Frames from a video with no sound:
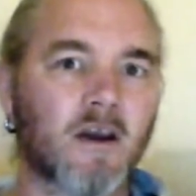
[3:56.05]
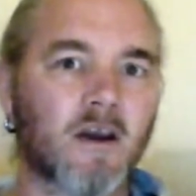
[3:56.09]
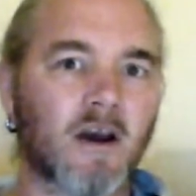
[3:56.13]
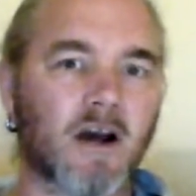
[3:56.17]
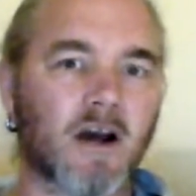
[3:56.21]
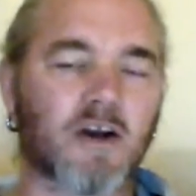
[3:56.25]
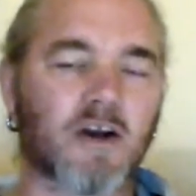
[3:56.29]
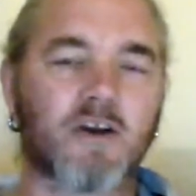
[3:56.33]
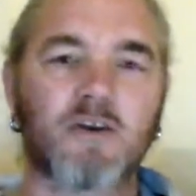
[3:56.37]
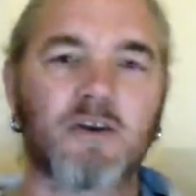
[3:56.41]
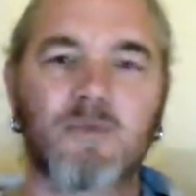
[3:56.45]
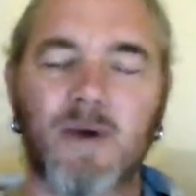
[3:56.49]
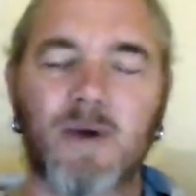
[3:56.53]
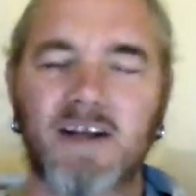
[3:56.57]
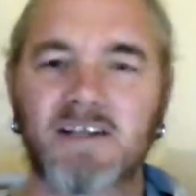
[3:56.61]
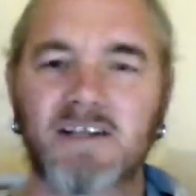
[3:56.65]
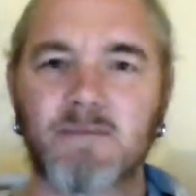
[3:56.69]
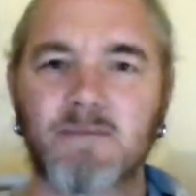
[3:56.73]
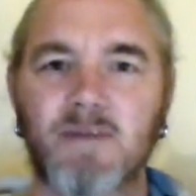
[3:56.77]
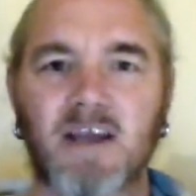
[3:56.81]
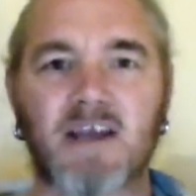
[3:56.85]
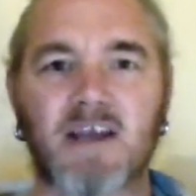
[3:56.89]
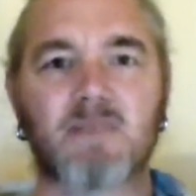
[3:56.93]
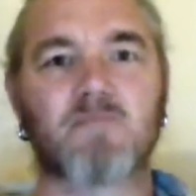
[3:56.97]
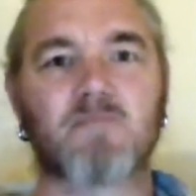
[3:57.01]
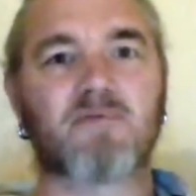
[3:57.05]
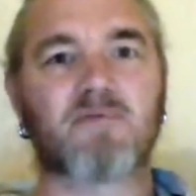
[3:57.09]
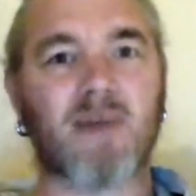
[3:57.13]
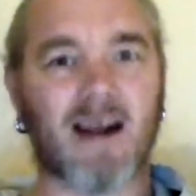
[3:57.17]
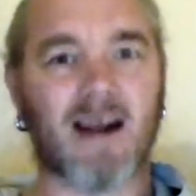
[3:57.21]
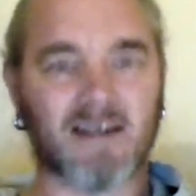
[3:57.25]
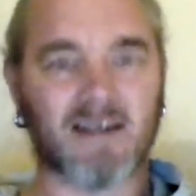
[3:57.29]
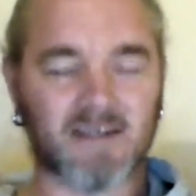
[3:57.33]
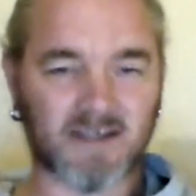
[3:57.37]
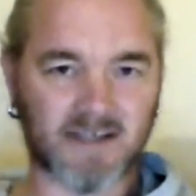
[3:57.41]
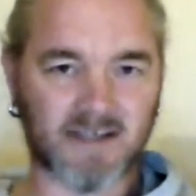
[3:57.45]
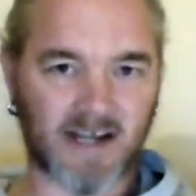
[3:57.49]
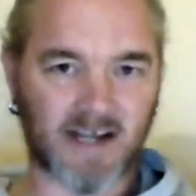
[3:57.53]
A good way to begin
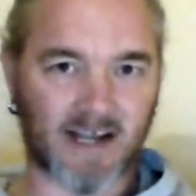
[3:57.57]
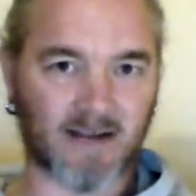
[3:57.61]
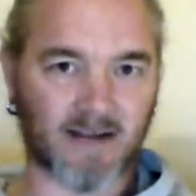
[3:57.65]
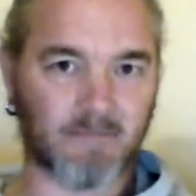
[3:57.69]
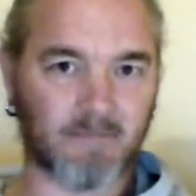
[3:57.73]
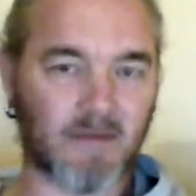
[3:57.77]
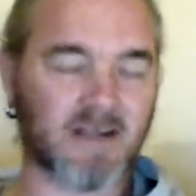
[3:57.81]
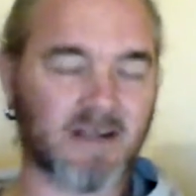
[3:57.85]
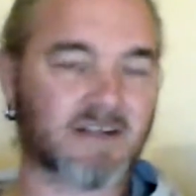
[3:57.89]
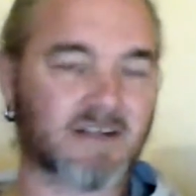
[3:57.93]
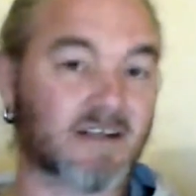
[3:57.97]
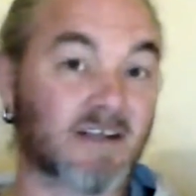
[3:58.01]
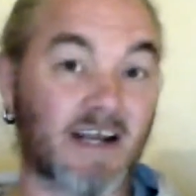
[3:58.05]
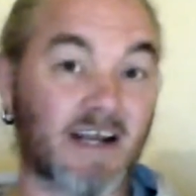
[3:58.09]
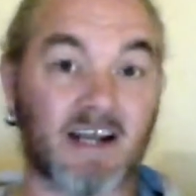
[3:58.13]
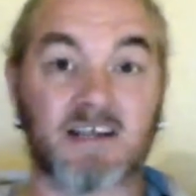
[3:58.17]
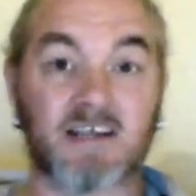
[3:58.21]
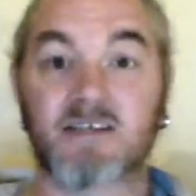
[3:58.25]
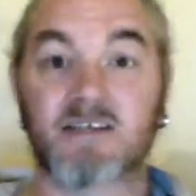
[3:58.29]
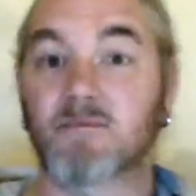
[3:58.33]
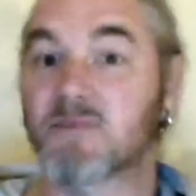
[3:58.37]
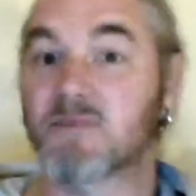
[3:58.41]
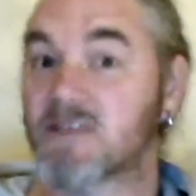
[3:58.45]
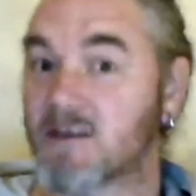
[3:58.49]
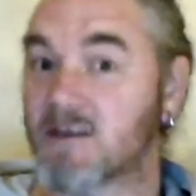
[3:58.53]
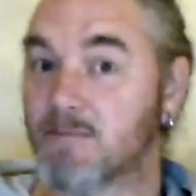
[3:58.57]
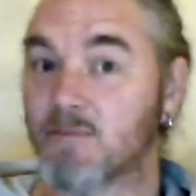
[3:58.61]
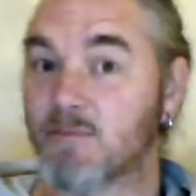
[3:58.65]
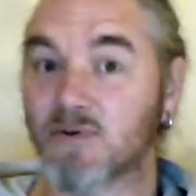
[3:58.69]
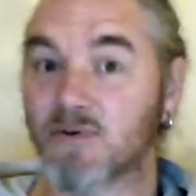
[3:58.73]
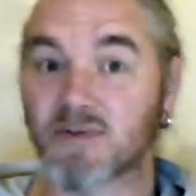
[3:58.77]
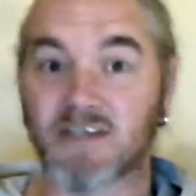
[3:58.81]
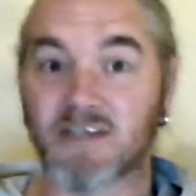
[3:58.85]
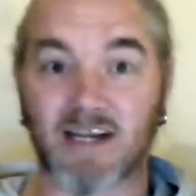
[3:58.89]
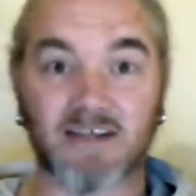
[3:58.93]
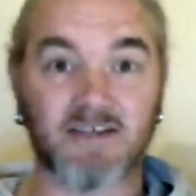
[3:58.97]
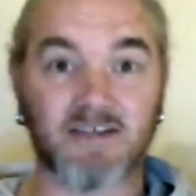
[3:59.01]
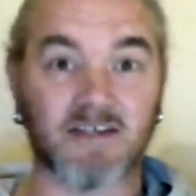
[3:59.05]
practicing is to take some simple
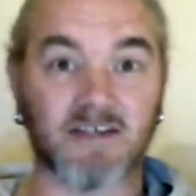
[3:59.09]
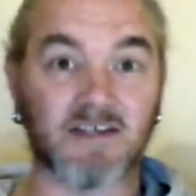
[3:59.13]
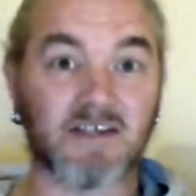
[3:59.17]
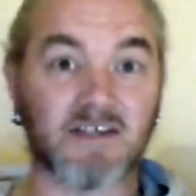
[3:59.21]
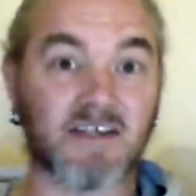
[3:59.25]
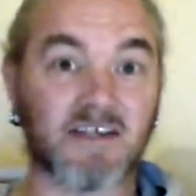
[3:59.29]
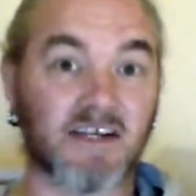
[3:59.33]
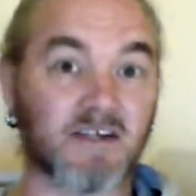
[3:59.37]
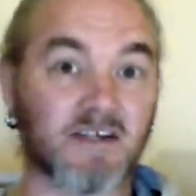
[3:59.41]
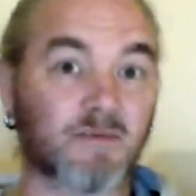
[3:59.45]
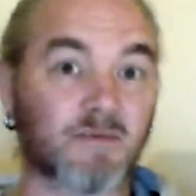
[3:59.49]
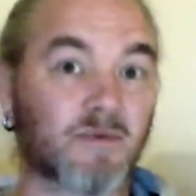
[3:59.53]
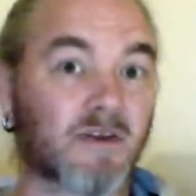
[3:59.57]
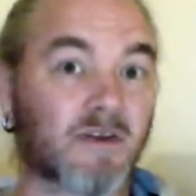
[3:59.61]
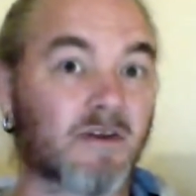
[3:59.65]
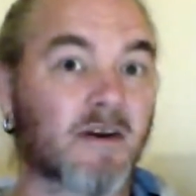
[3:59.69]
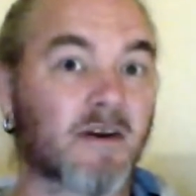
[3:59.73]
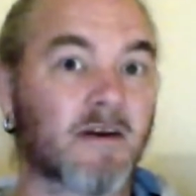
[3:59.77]
sentences with